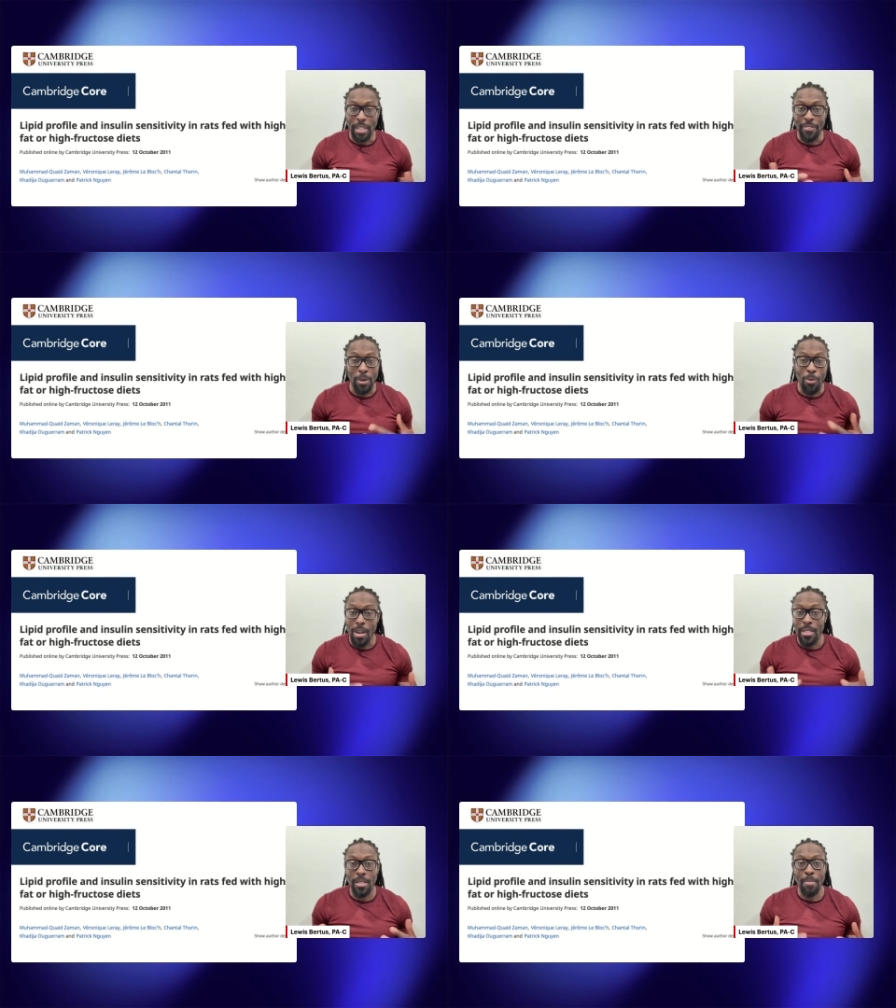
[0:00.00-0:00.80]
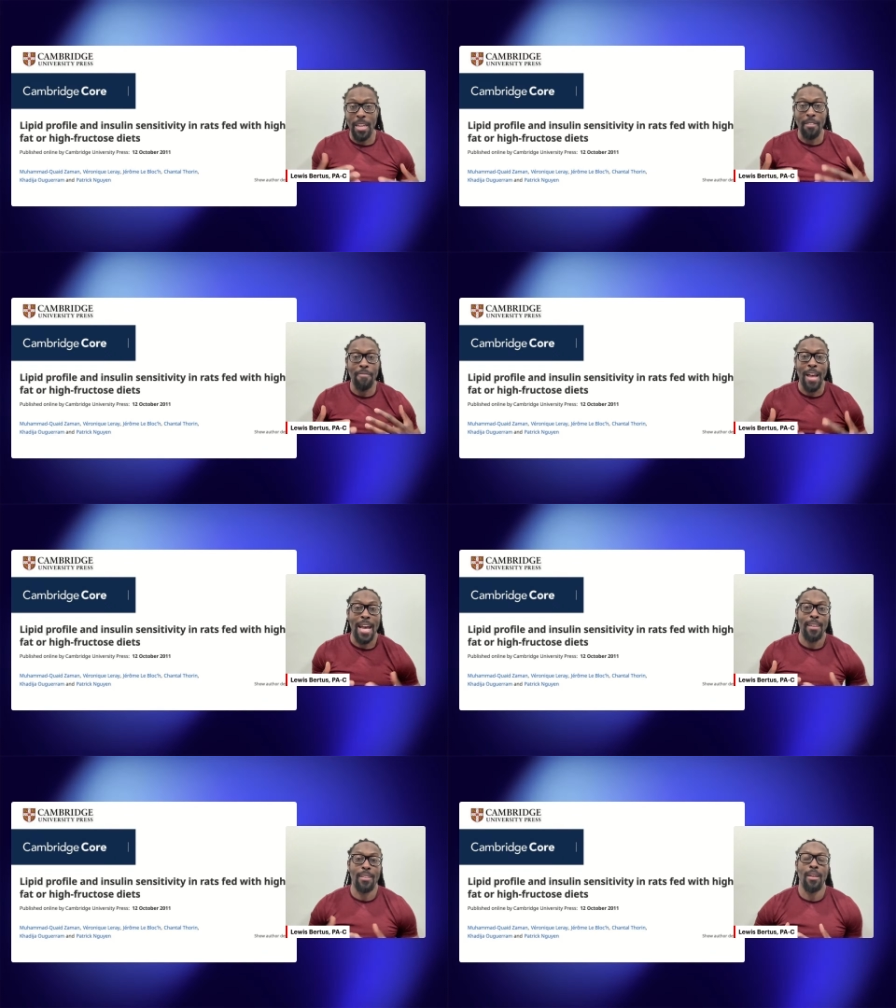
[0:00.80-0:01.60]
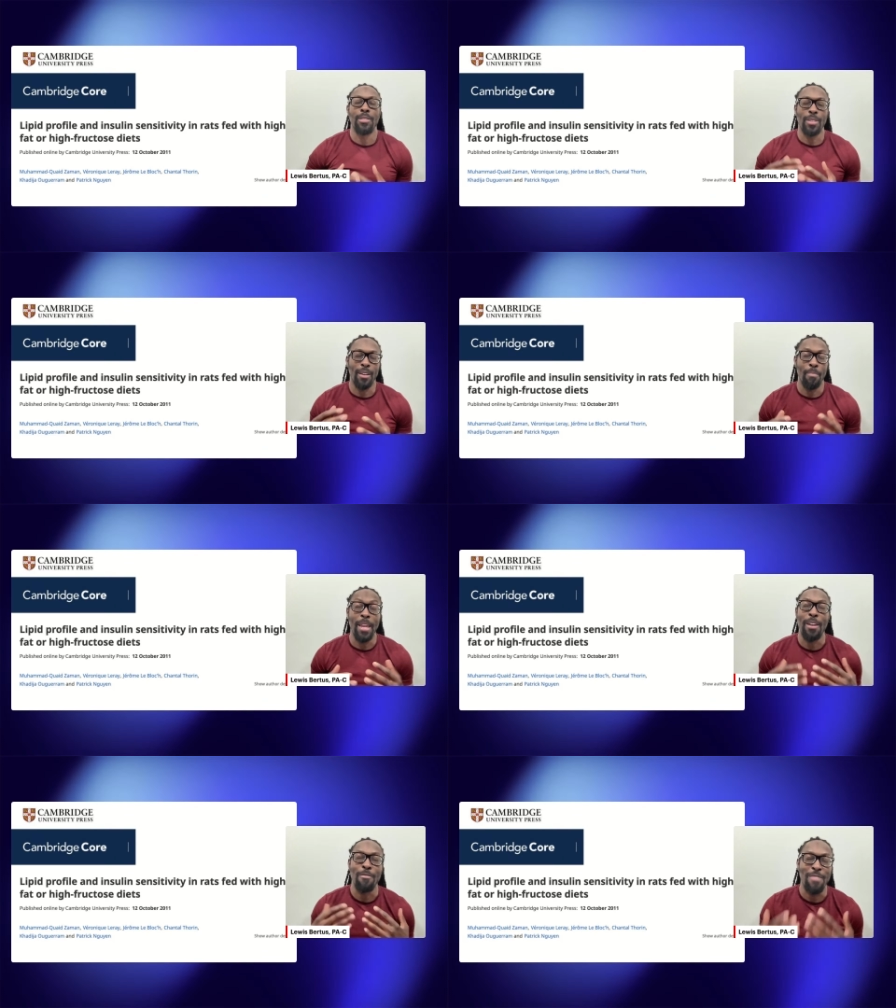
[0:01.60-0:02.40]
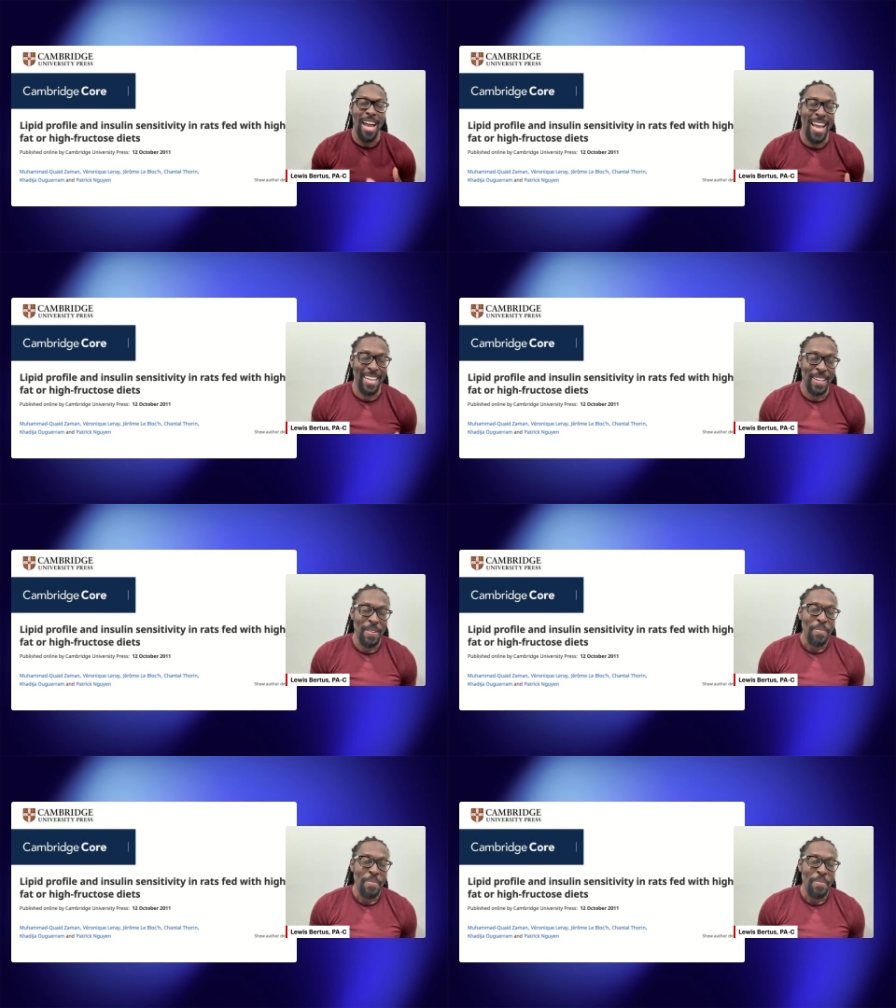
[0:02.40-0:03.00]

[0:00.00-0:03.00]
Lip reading: if they wanted to make make a rat